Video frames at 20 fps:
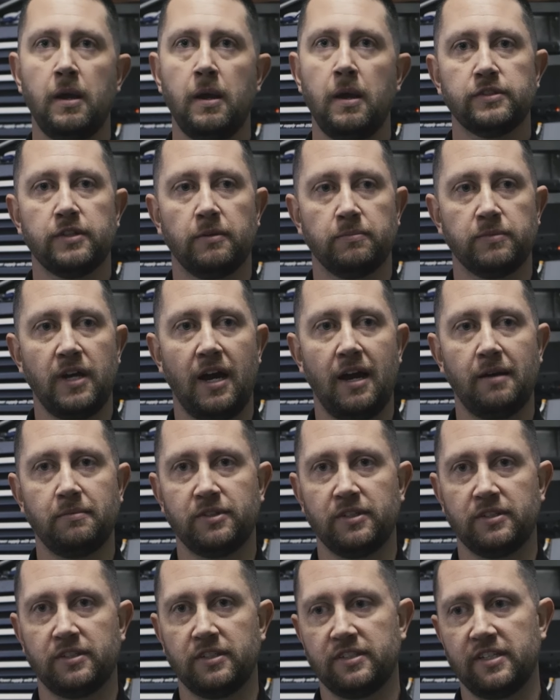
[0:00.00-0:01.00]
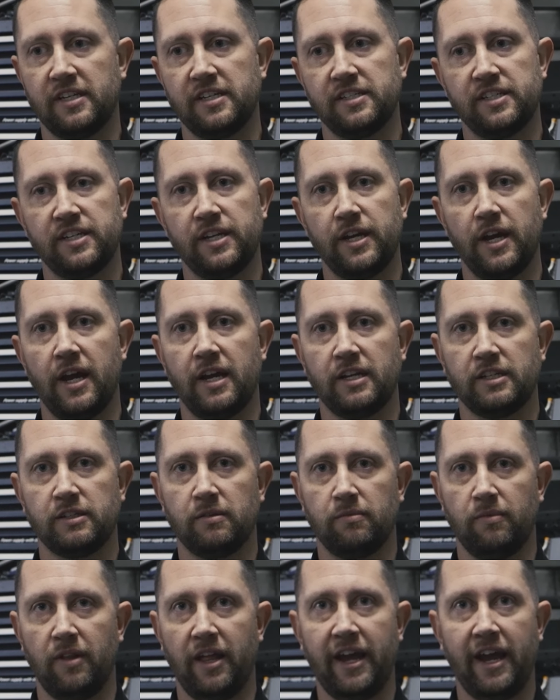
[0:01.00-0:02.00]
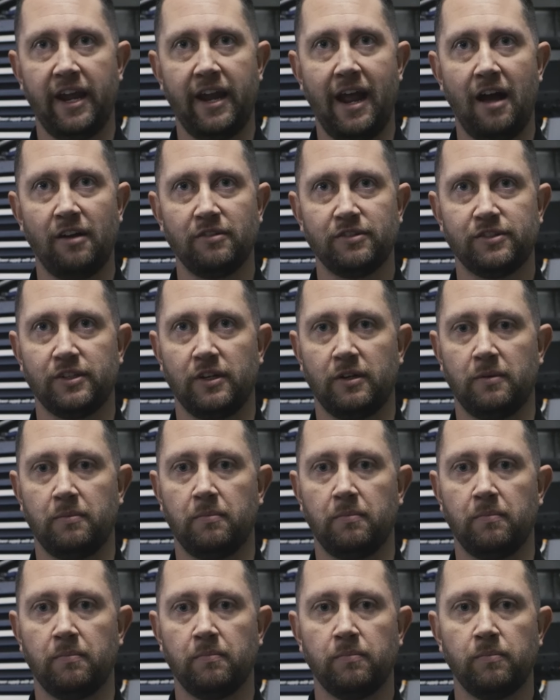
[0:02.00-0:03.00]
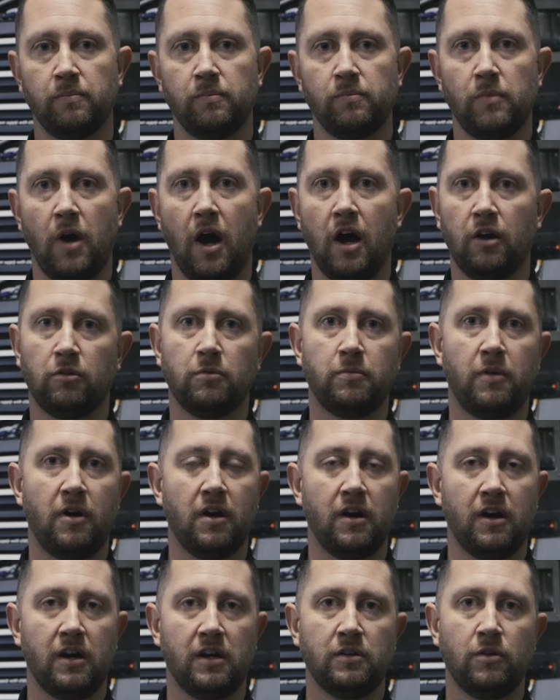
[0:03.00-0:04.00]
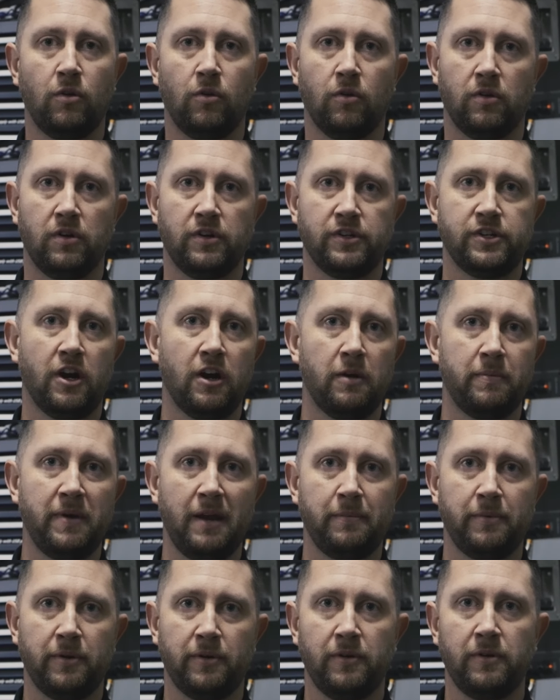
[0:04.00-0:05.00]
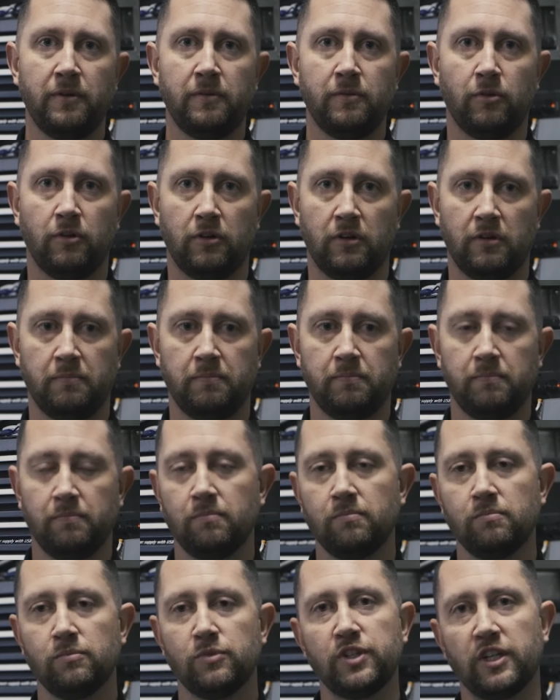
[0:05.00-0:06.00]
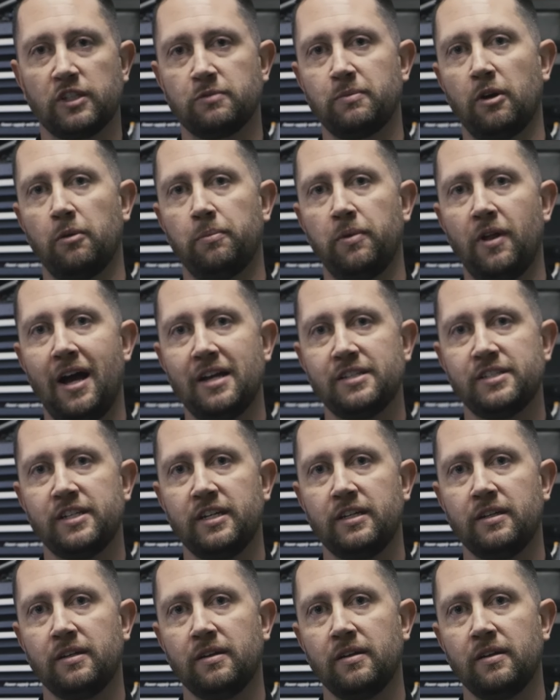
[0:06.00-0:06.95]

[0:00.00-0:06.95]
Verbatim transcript: Sometimes it's as easy as laying out some aquabar or tar paper or six mil plastic.